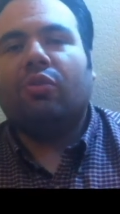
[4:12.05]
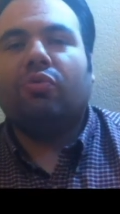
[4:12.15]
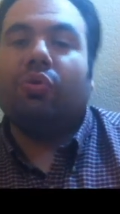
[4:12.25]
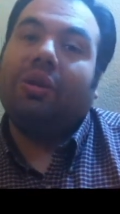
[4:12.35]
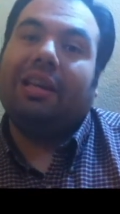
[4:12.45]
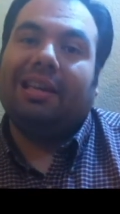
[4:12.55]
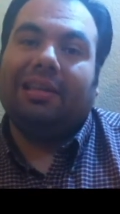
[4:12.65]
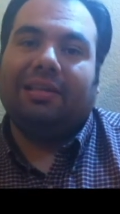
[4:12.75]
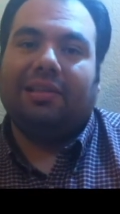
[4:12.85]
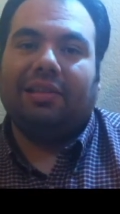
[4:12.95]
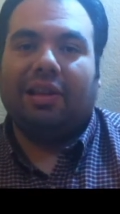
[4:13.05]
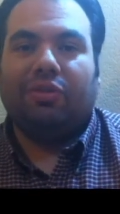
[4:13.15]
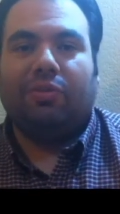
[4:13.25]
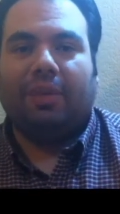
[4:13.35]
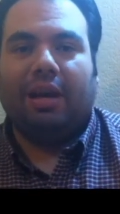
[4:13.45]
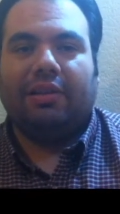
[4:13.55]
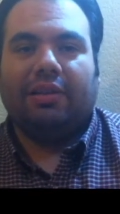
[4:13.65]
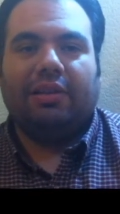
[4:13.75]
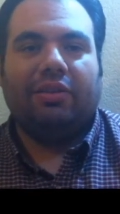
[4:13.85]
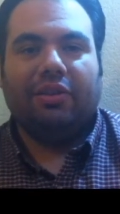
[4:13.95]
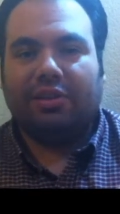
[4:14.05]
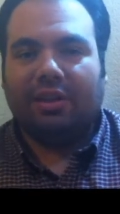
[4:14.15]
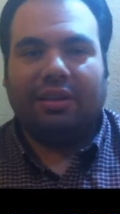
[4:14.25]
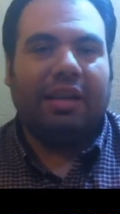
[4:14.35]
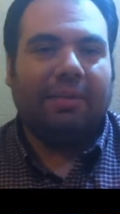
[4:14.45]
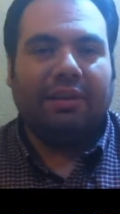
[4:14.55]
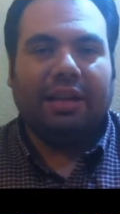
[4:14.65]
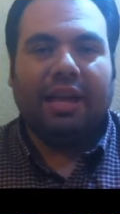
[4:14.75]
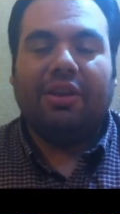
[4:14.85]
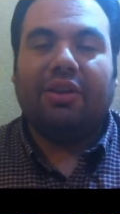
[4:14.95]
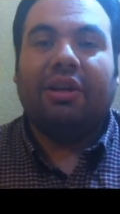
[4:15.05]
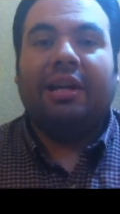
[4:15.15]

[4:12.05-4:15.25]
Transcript: Groot is his Sancho Panza. They're just a team together,